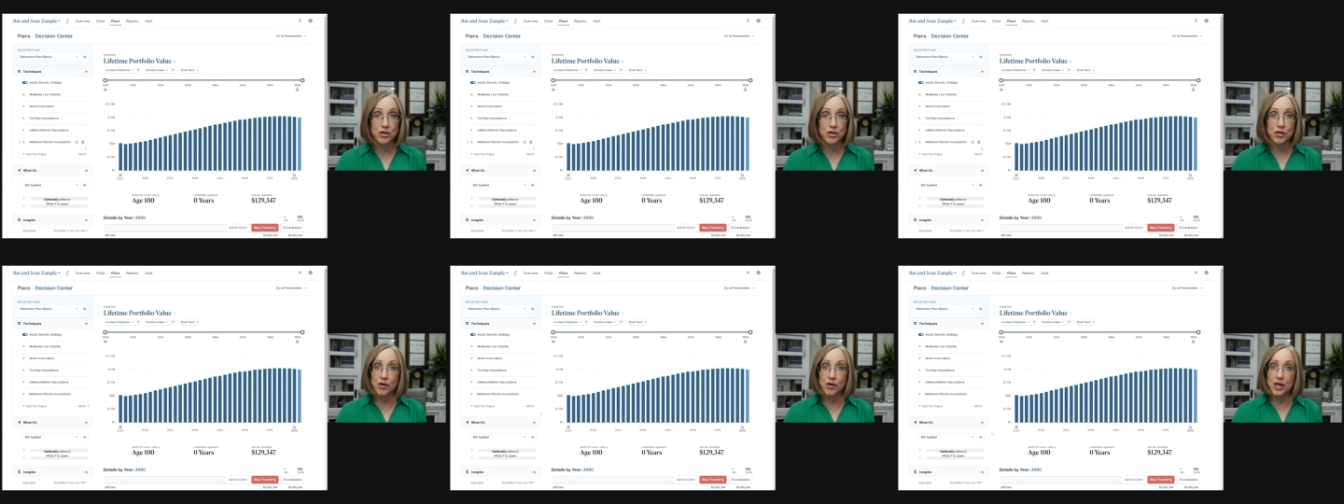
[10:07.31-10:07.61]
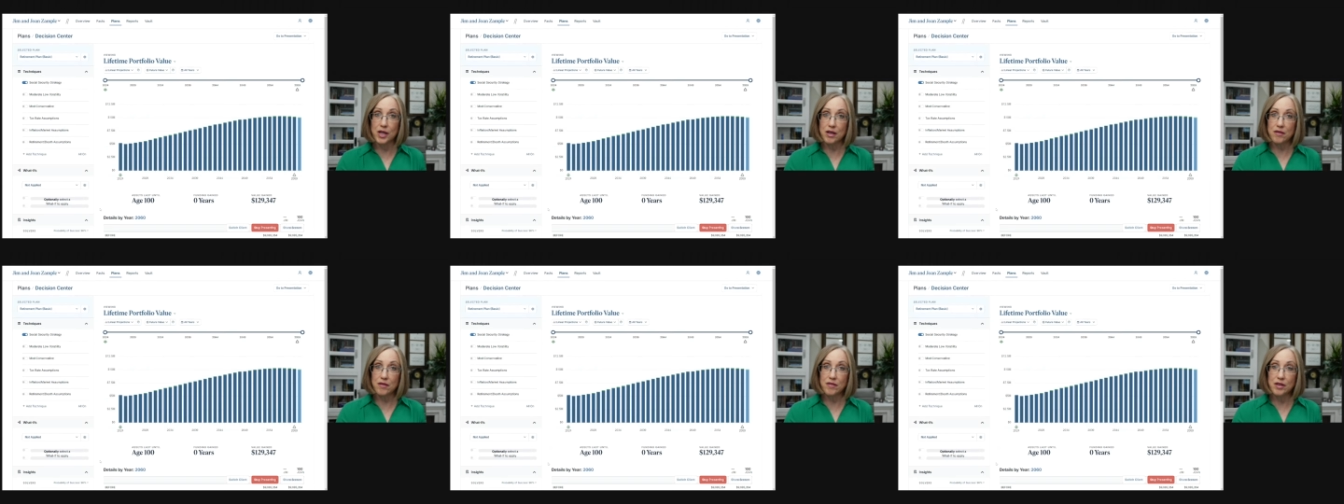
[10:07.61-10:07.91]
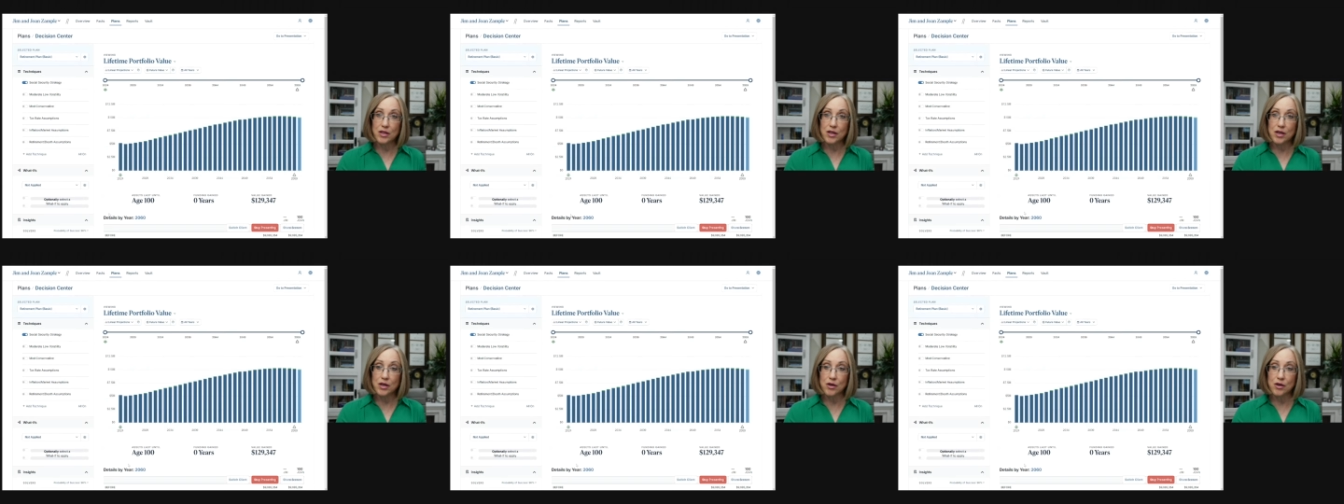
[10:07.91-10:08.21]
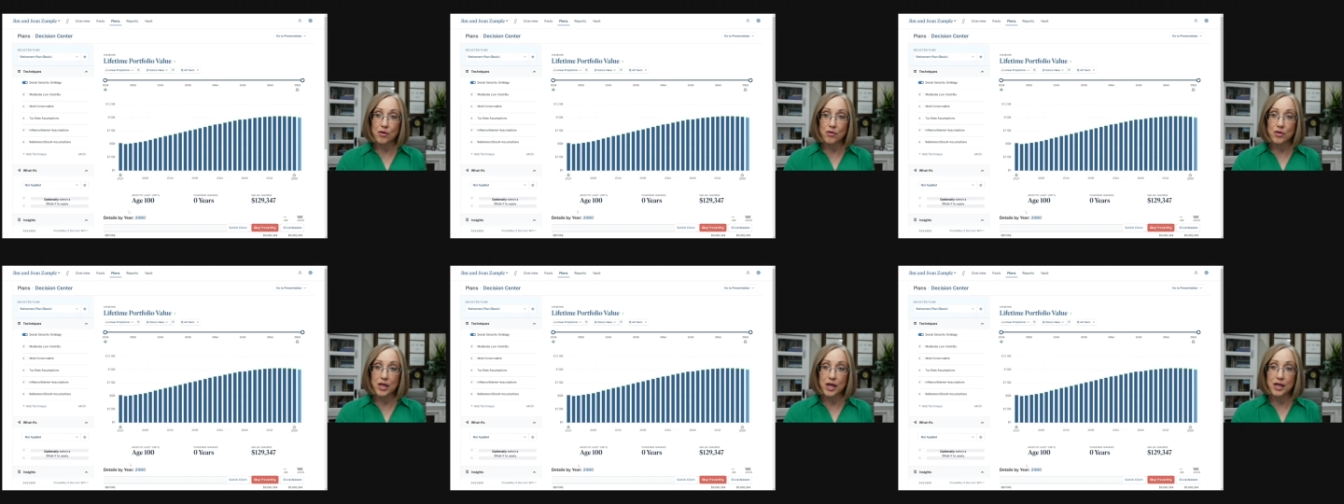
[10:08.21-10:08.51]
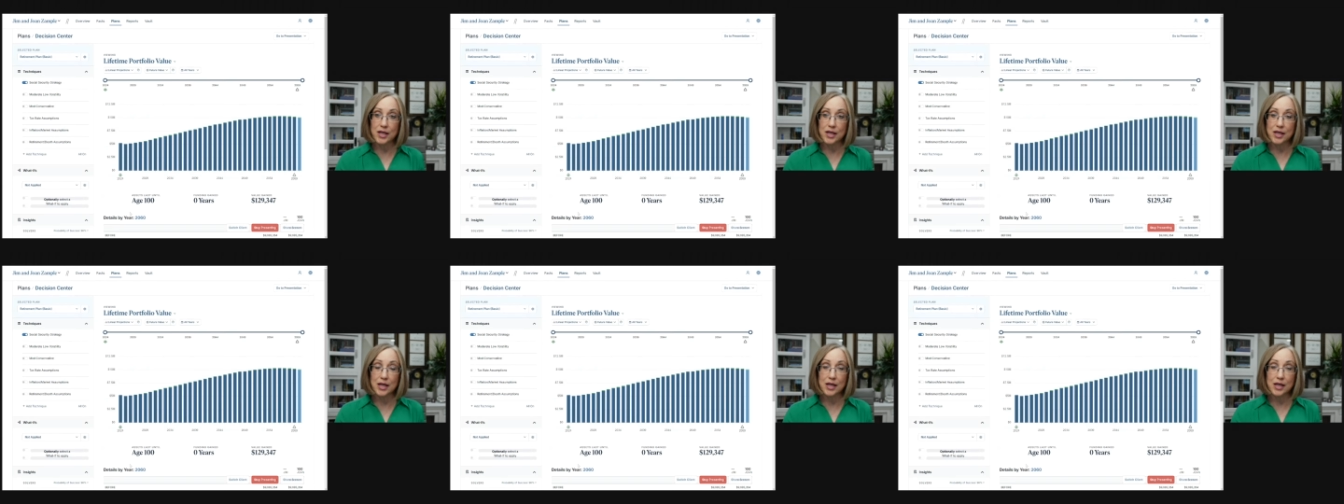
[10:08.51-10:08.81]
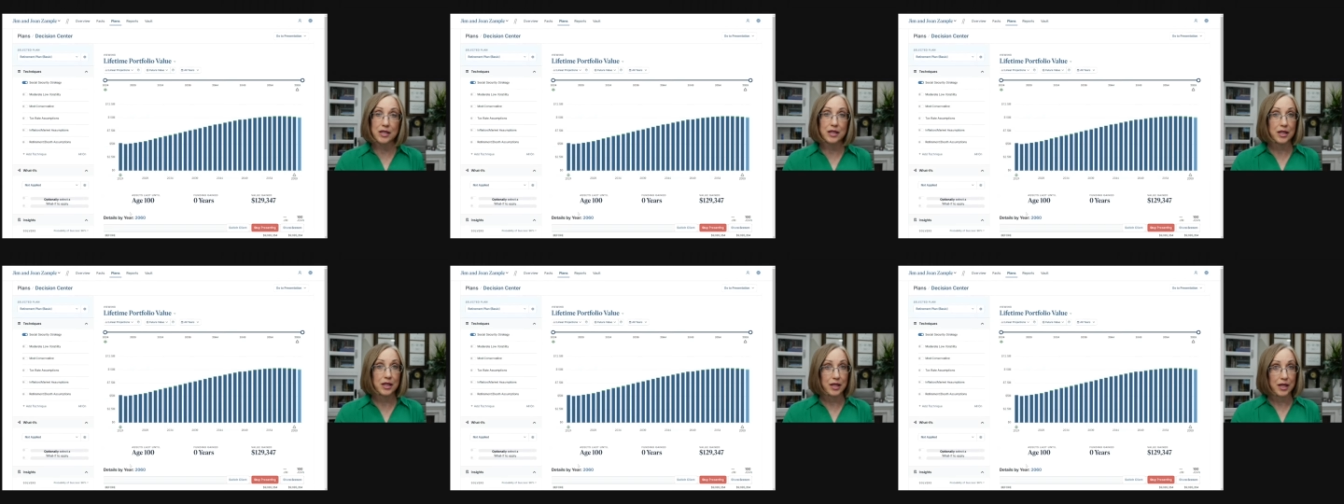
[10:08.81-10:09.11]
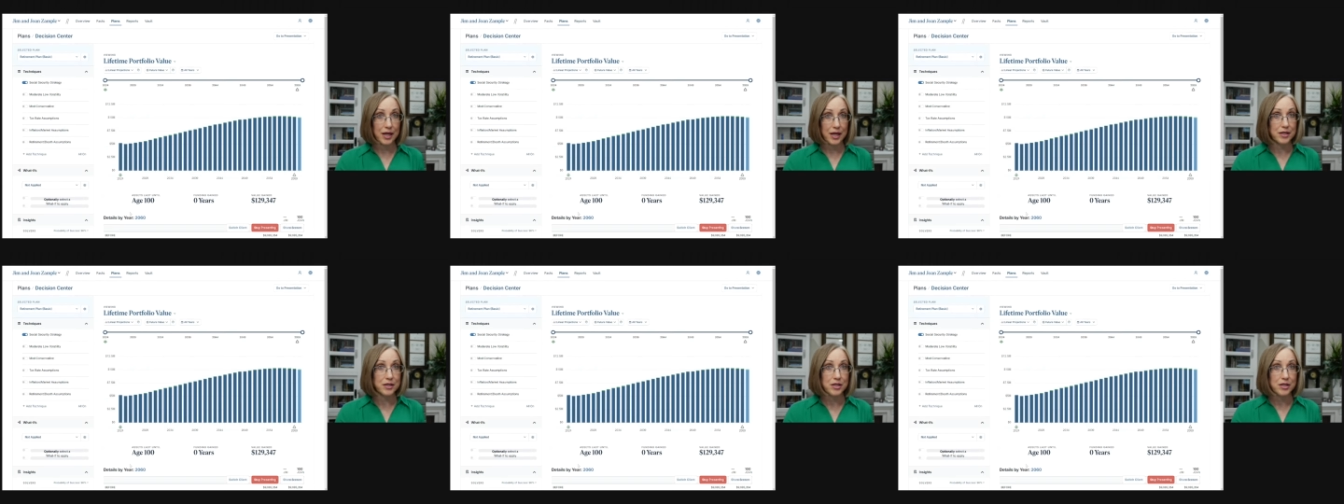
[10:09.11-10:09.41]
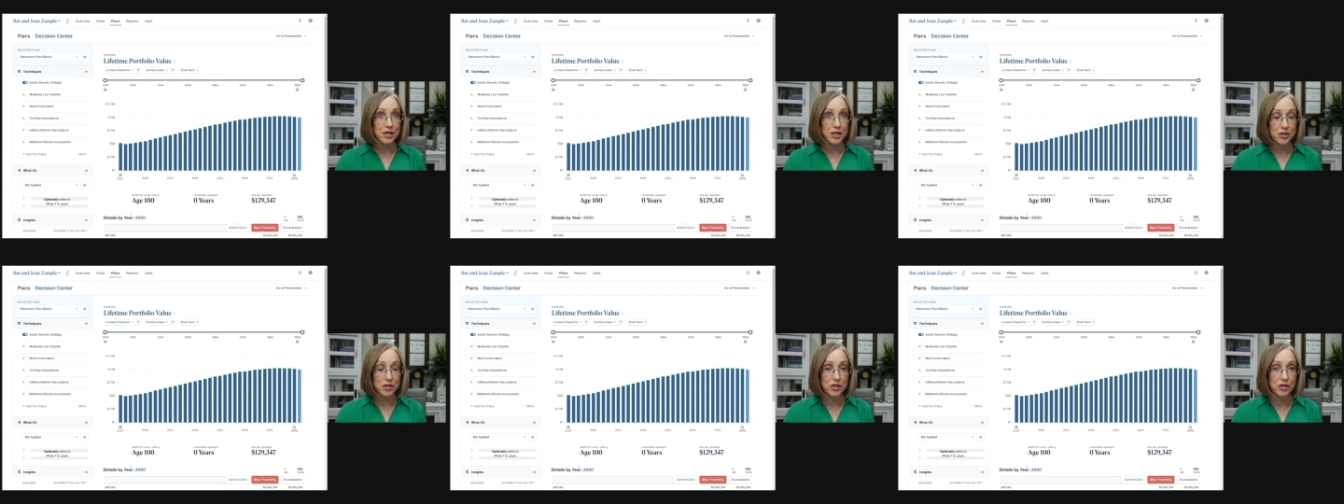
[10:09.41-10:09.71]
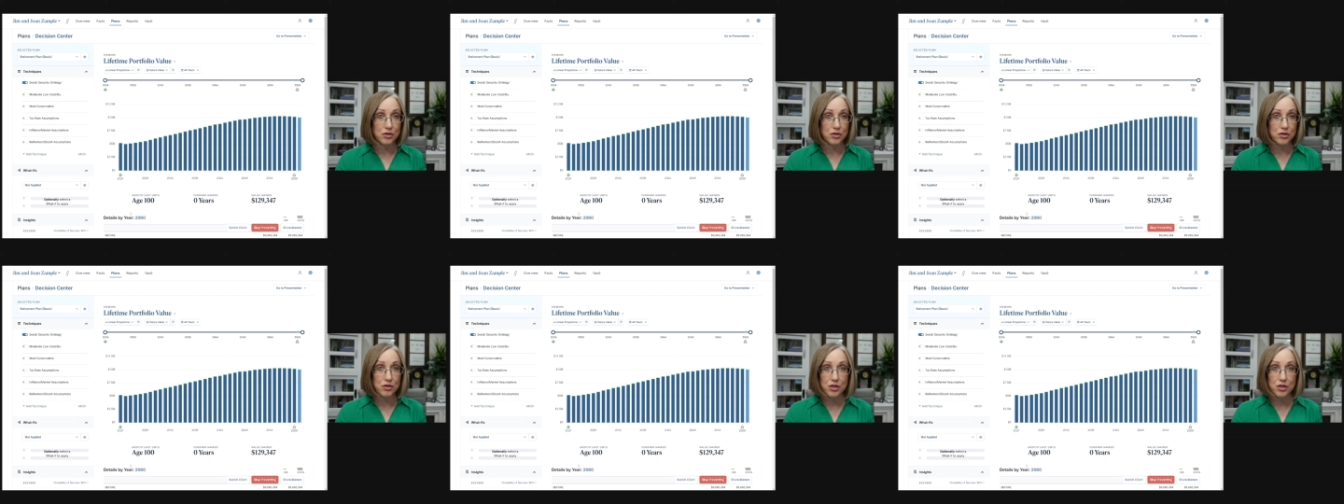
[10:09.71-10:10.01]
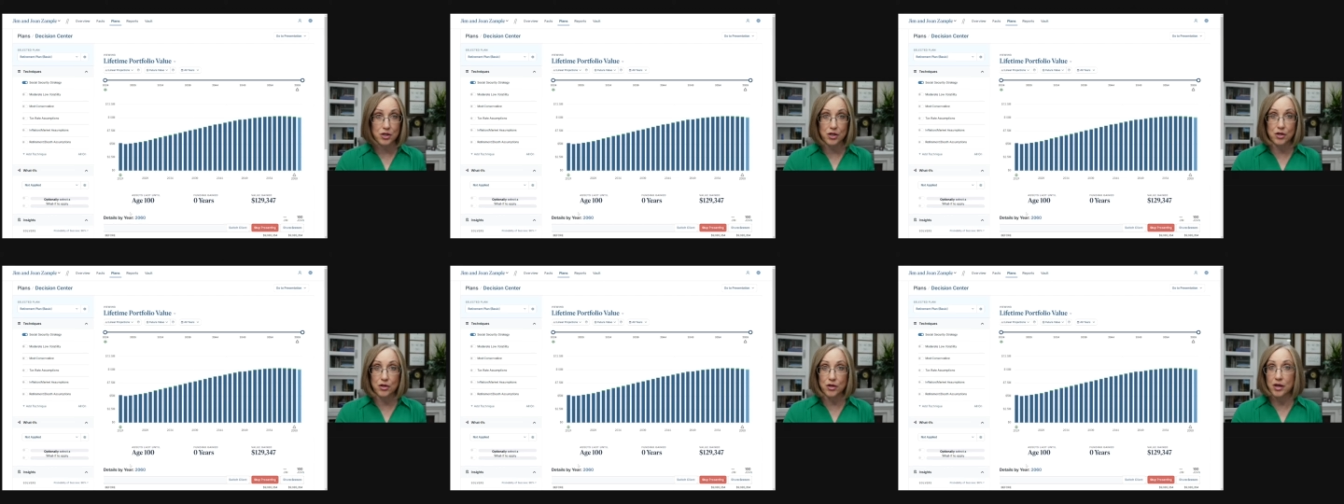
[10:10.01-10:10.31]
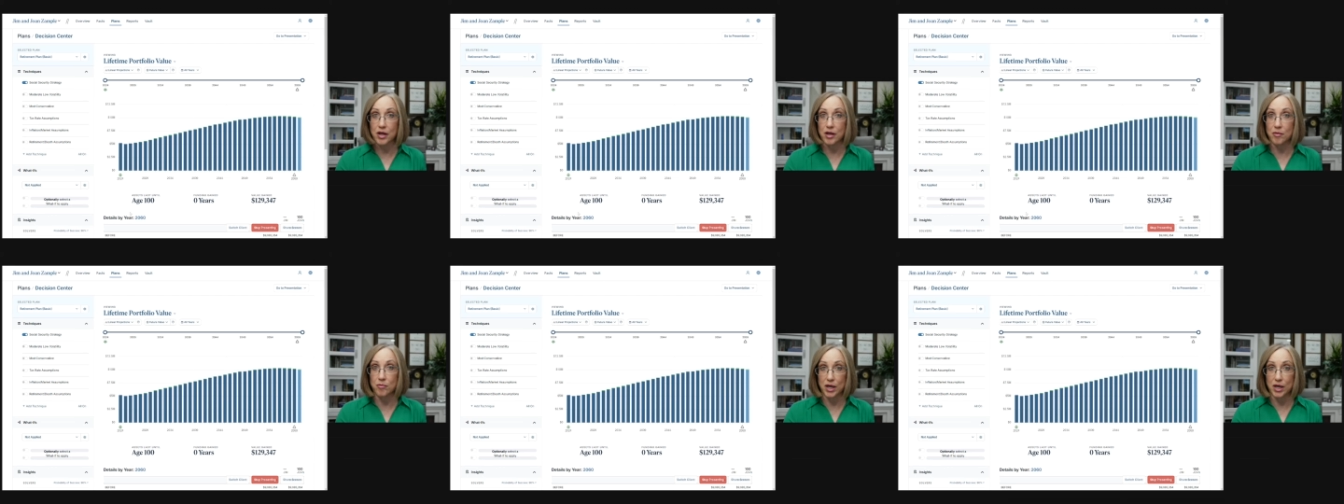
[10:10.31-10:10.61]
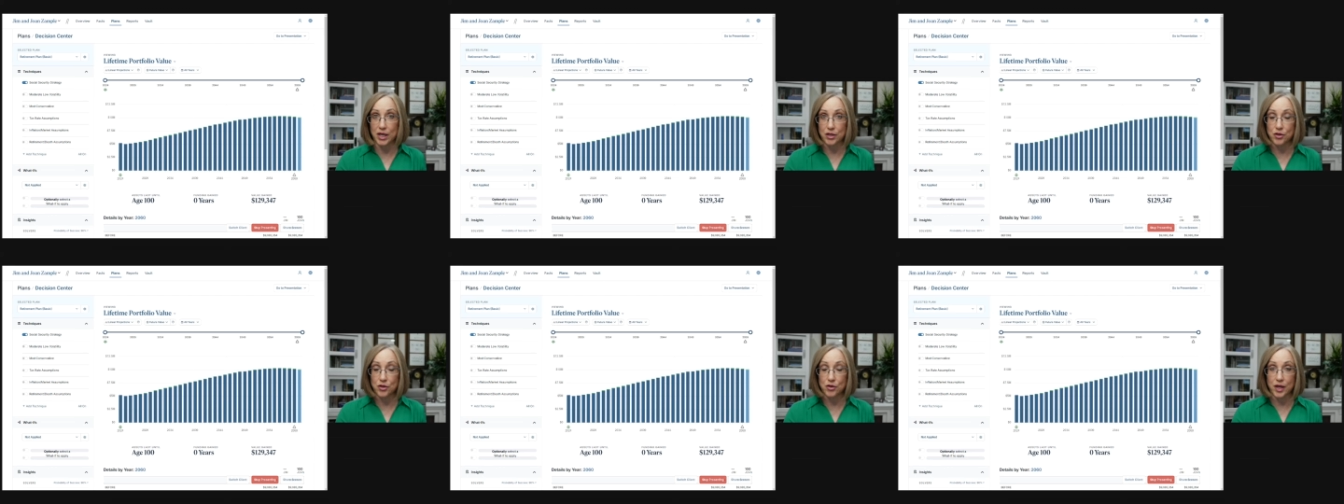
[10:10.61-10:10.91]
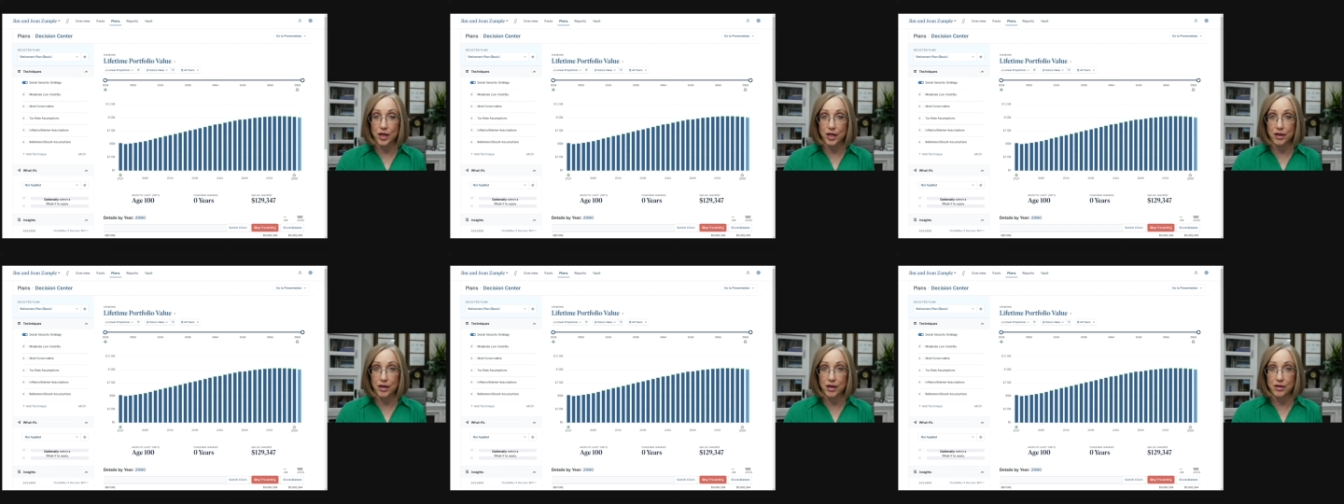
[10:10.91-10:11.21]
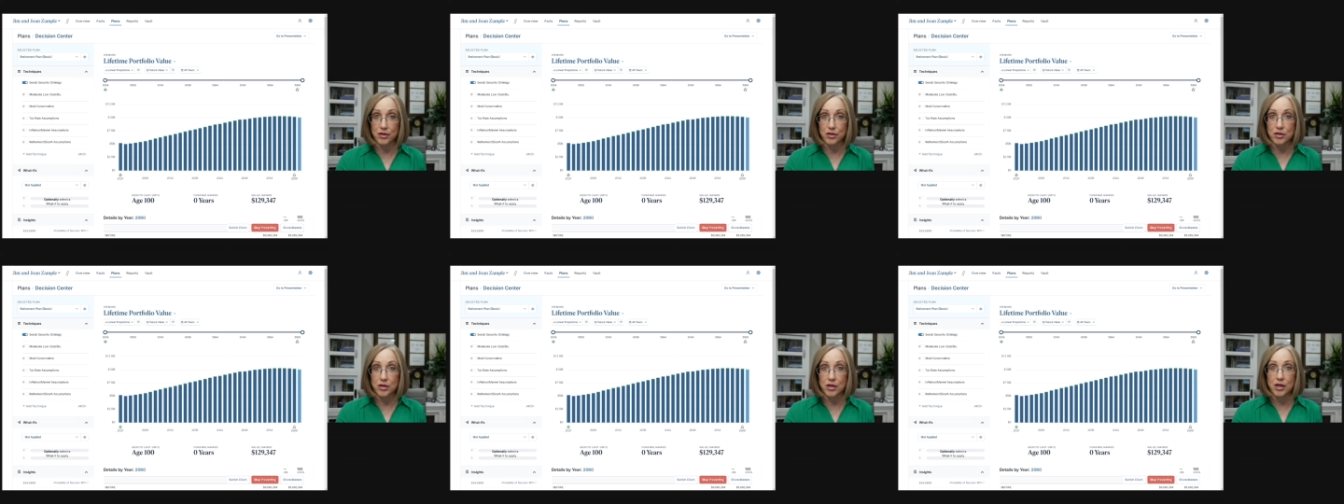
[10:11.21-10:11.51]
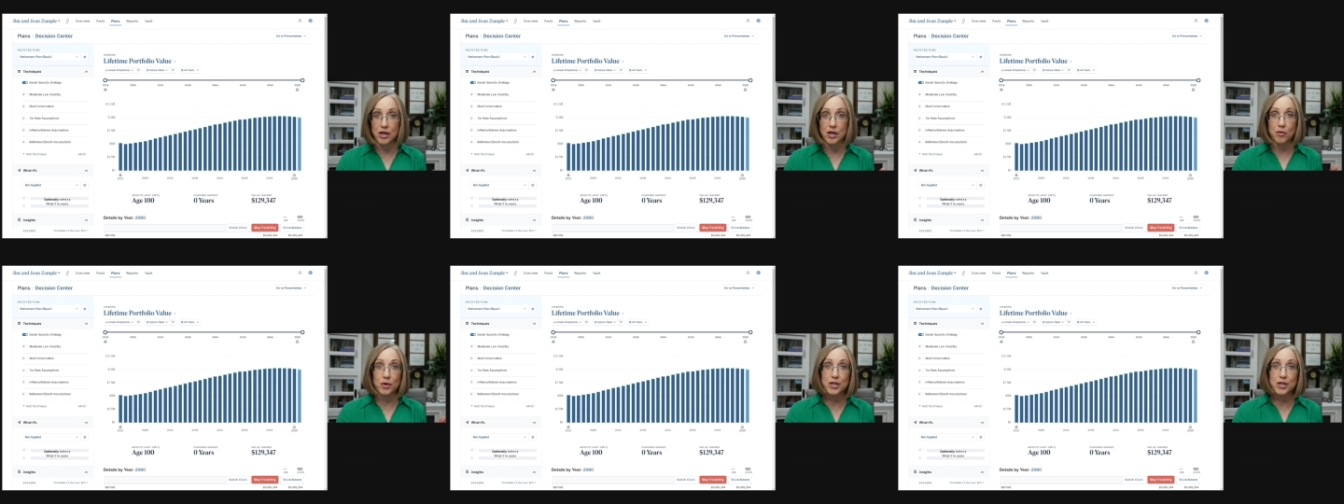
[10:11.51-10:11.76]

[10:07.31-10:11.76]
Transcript: So even though they get less in Social Security by doing this,